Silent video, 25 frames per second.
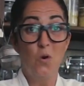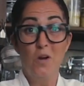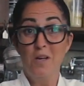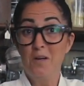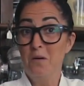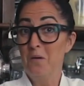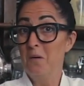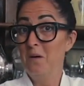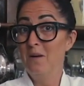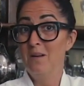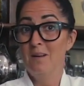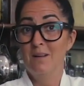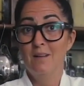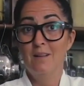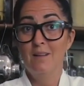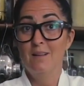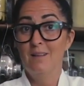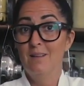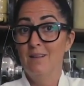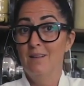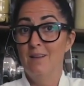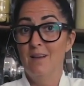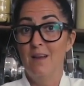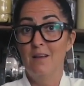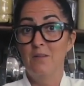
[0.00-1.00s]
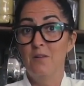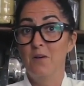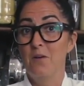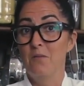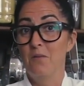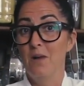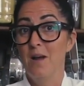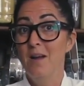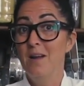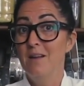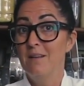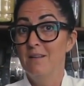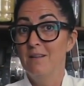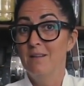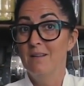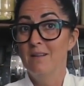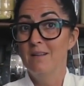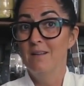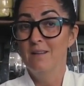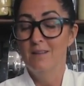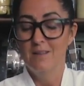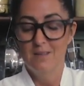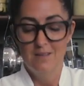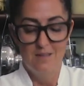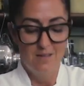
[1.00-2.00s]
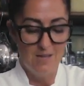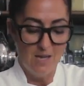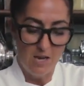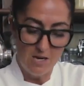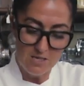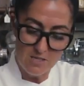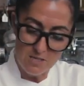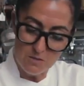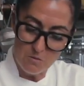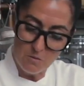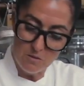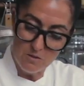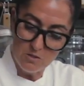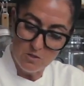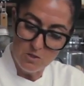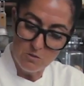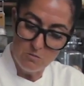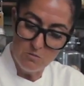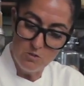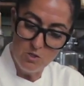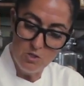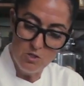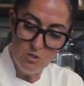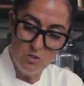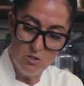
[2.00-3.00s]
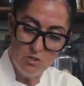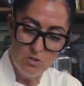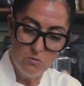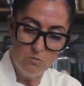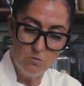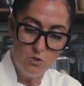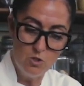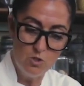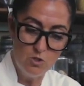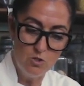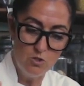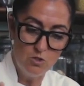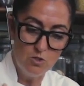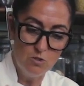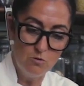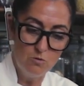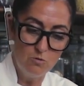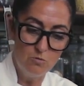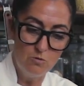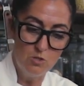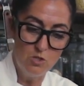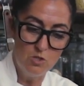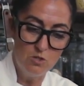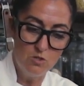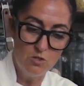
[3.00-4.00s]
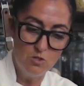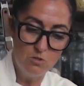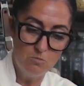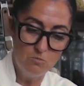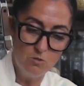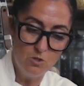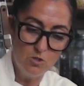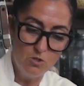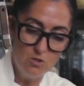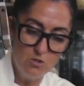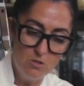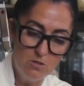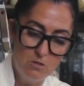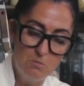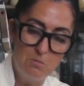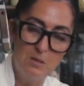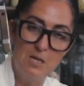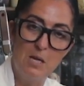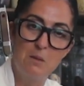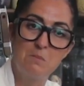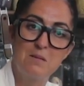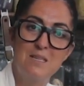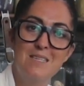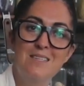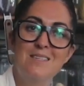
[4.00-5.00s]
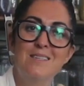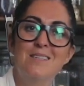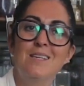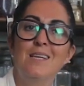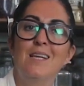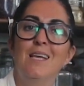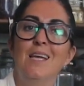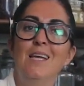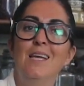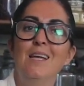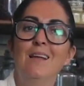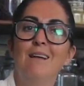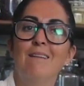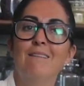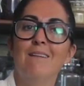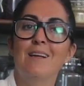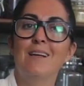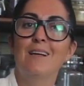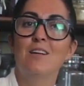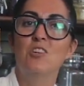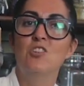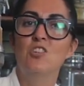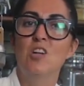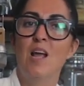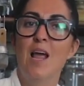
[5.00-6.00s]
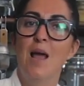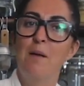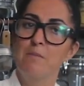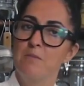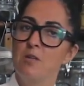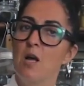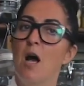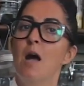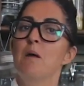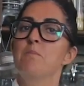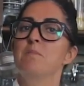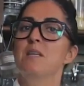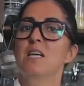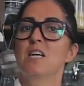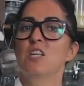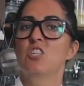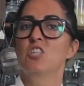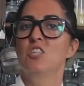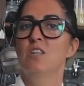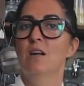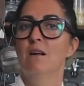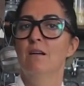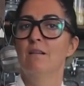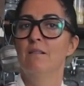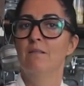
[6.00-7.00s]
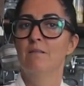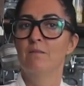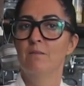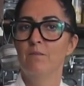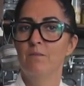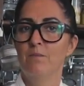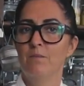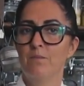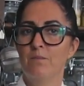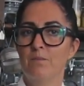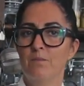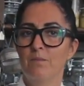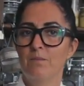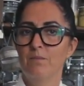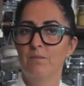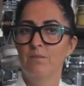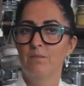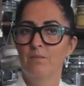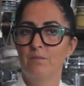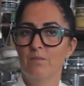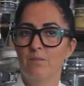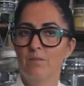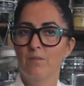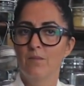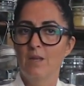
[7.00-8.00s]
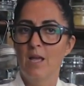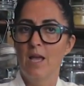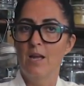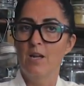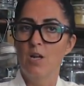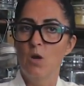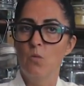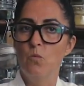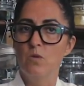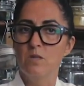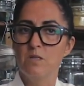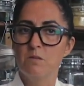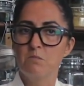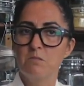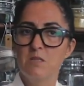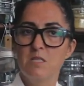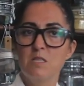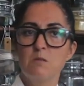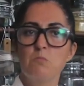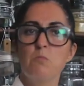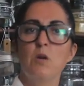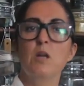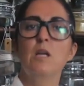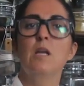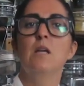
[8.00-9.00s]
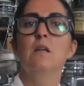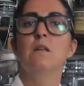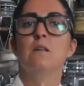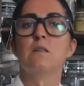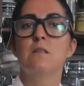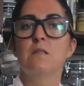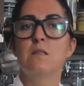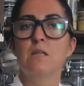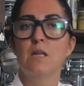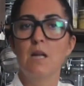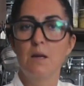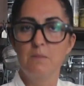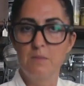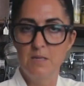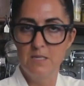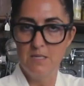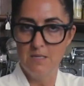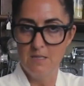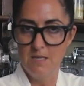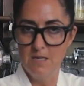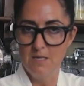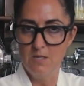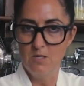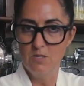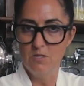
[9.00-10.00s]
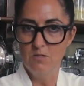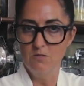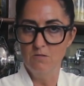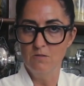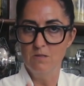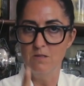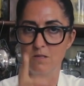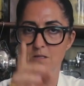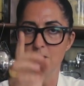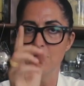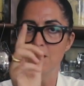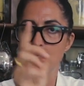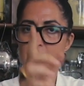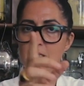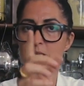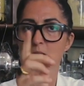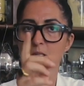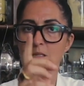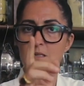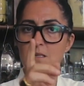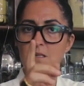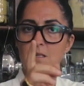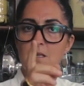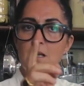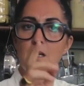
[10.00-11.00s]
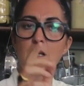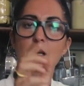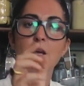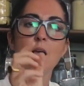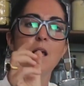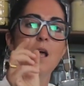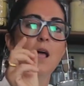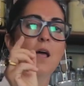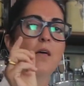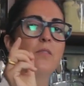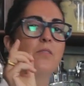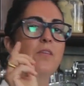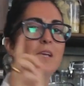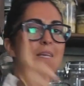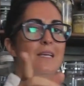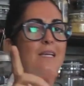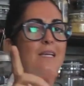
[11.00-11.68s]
oil, I know, right? I just want it to reduce and reduce and reduce and reduce and become sticky, like a jam type texture. And I want some smokiness to come into there too. And this is the